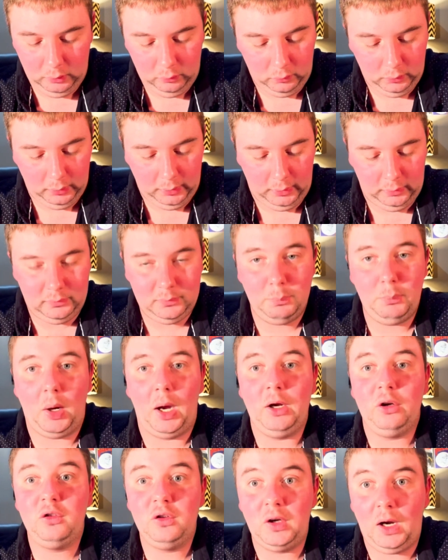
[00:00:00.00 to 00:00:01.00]
released
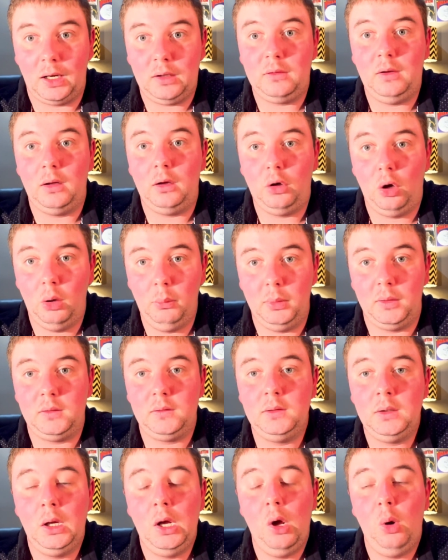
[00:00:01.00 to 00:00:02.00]
by Shakti
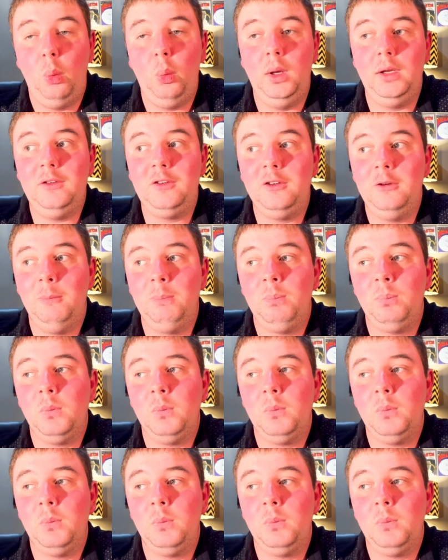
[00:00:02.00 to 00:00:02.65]
Comics, which,